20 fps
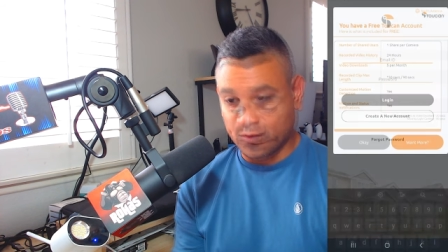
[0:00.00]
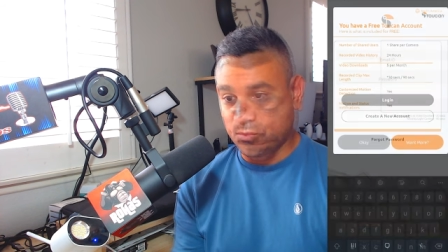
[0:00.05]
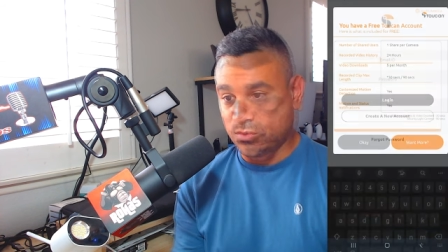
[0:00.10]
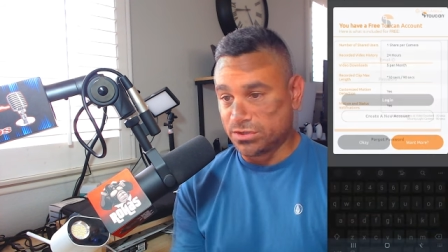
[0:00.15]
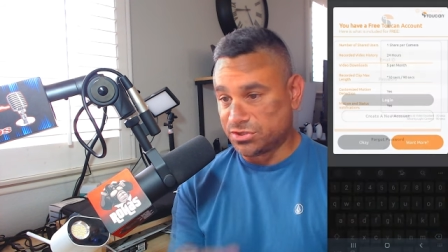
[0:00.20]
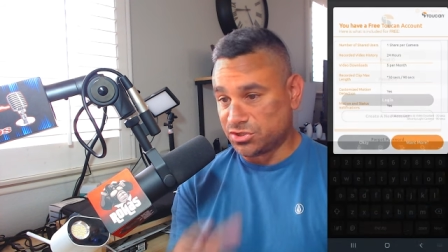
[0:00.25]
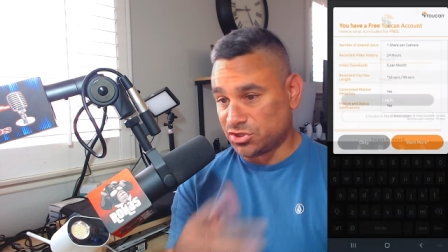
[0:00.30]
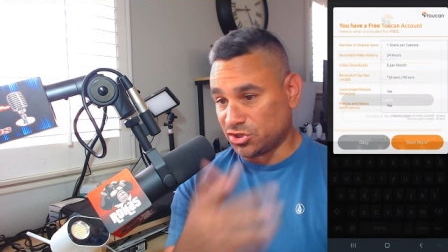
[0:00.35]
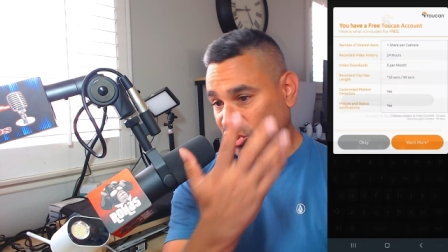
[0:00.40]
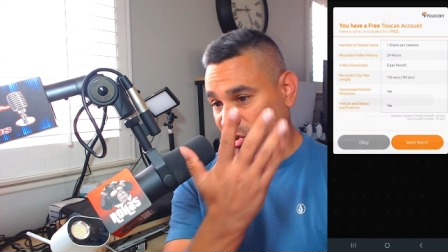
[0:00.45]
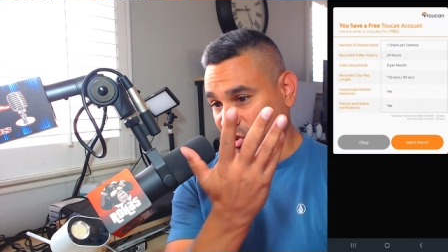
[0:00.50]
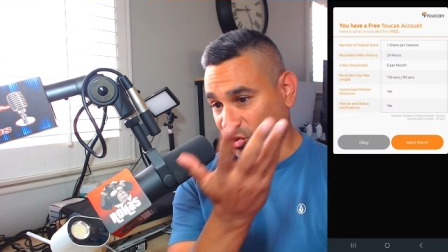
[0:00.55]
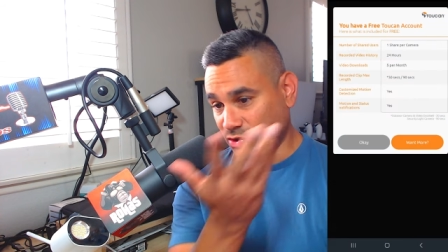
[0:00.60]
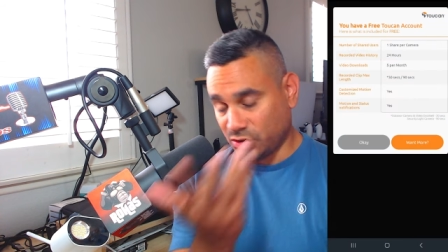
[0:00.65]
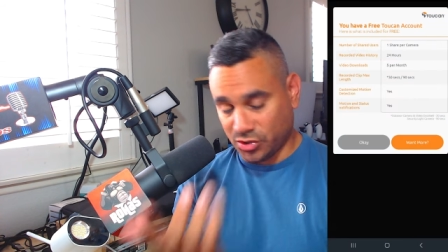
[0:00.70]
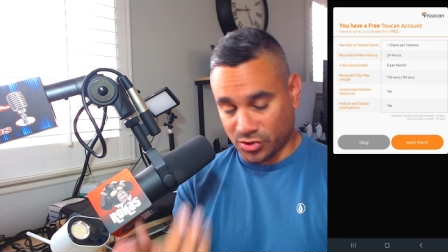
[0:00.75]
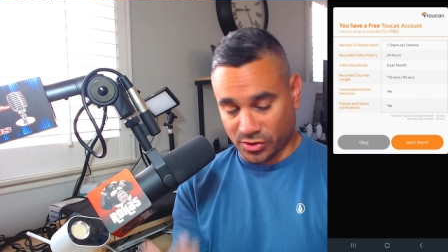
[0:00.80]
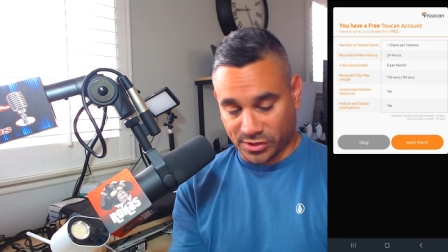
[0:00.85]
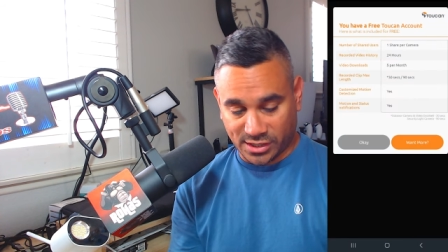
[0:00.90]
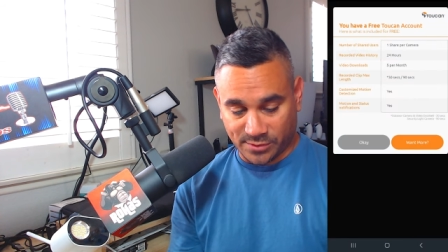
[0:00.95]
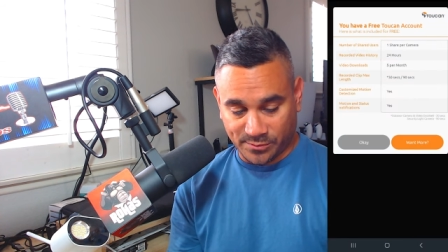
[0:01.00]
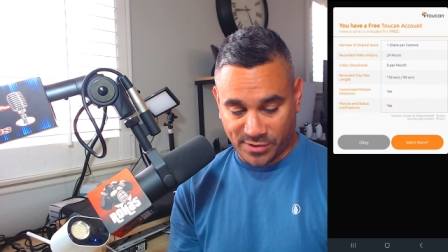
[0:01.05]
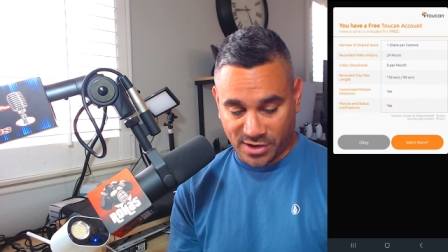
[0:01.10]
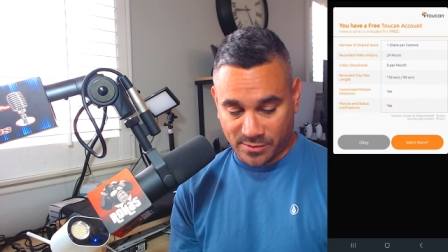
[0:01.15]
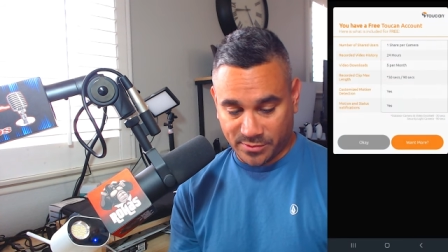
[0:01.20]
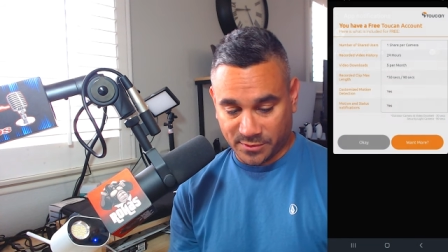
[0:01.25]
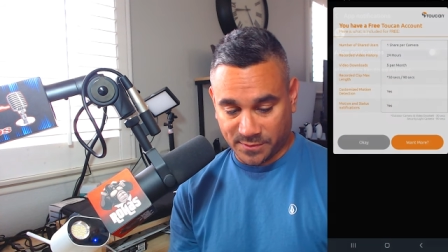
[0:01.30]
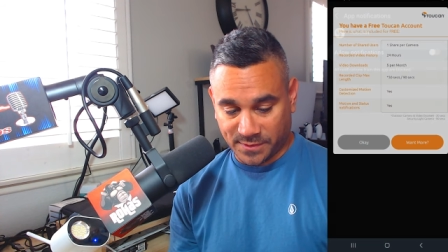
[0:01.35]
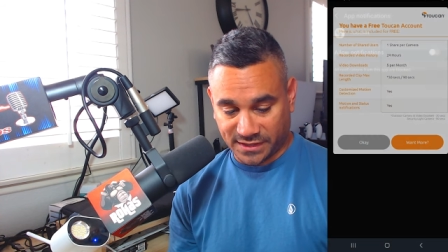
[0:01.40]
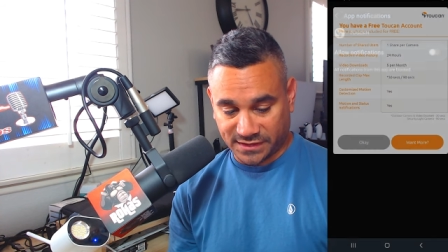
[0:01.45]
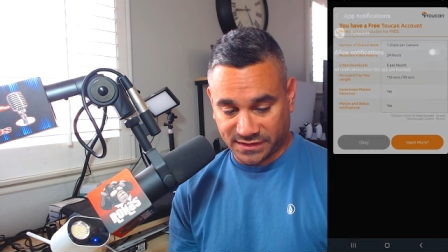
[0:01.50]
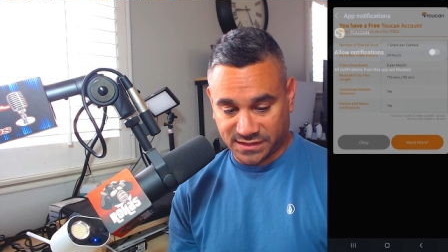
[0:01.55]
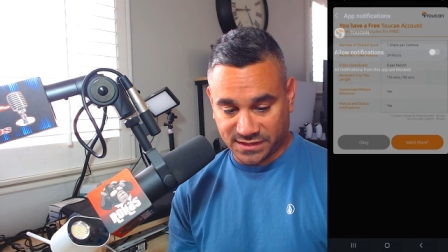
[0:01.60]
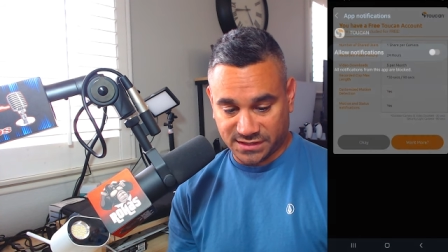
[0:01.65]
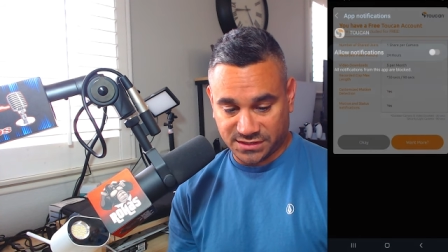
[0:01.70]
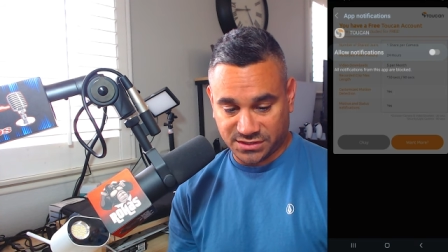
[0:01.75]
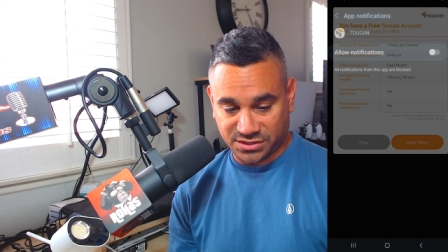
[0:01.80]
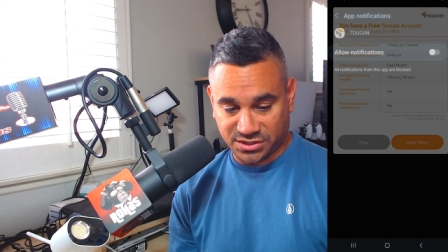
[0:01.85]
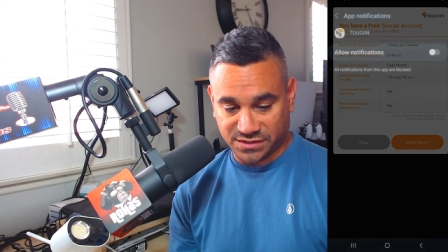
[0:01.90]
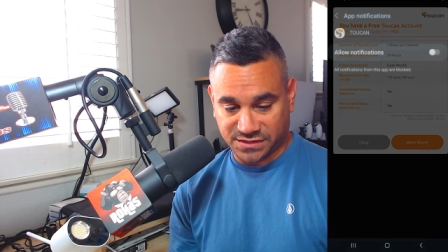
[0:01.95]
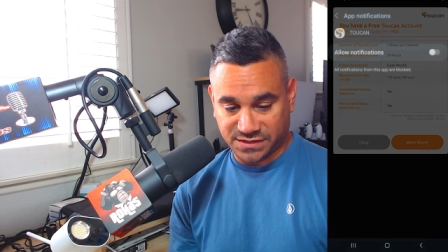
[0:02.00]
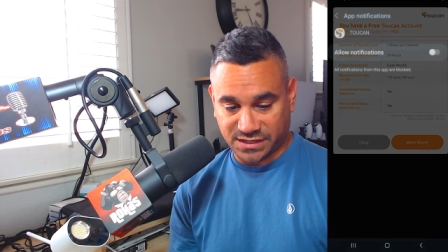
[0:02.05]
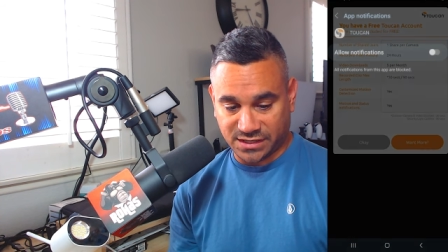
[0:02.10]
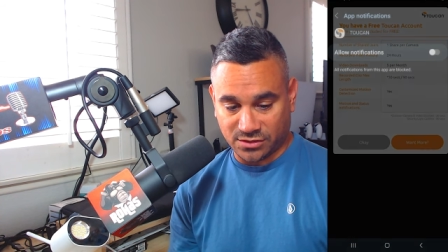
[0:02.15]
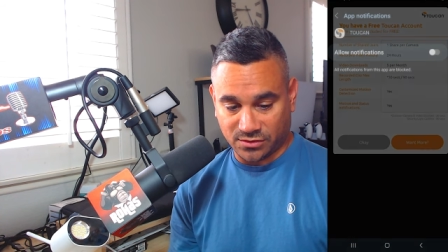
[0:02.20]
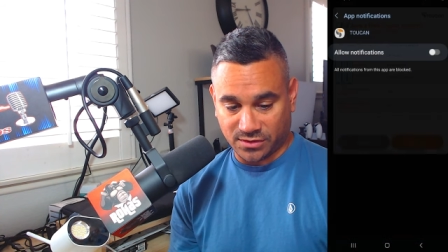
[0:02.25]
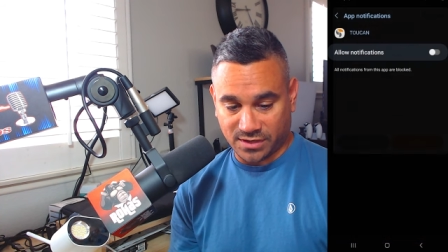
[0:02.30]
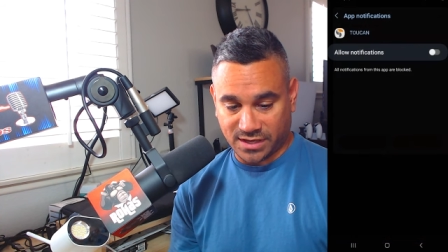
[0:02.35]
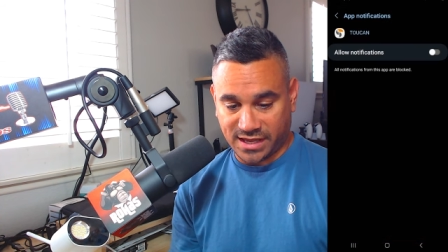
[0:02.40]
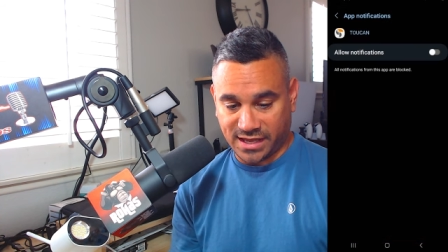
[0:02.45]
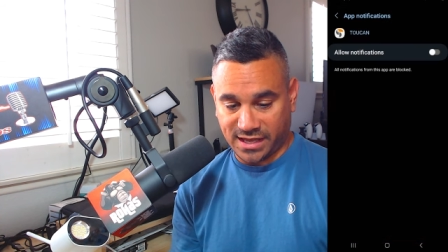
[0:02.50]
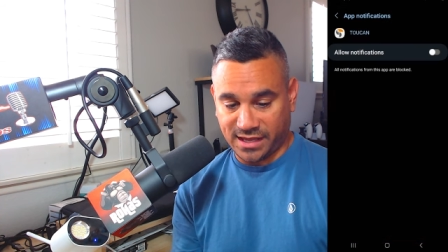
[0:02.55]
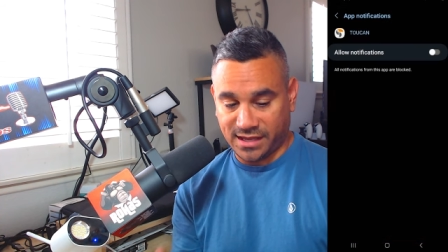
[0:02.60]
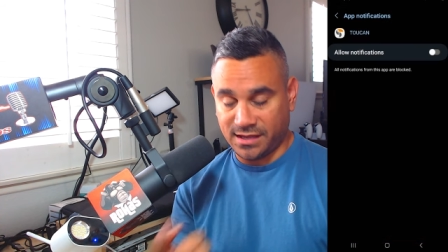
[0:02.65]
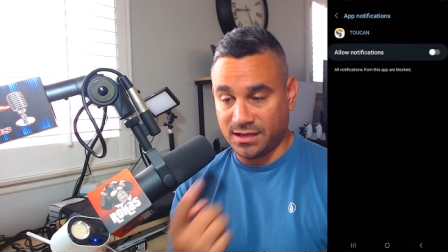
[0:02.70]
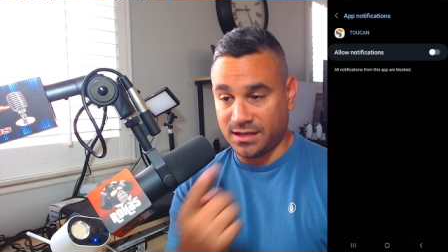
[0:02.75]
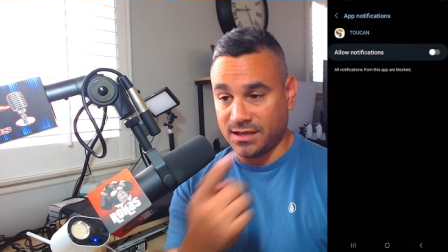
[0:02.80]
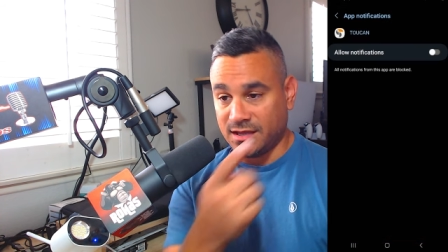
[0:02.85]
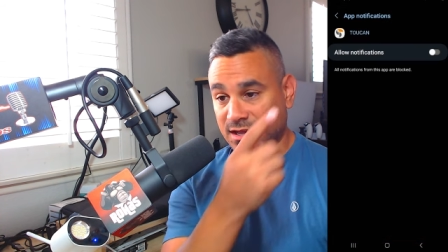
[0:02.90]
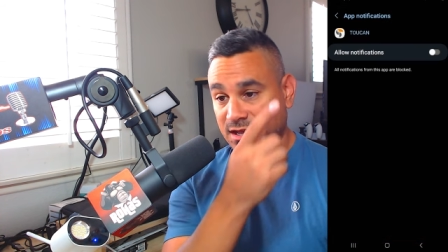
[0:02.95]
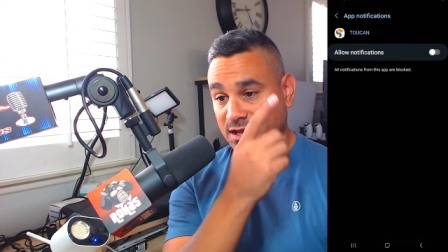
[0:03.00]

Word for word: once you do, you'll get a pop-up like this. Just hit OK.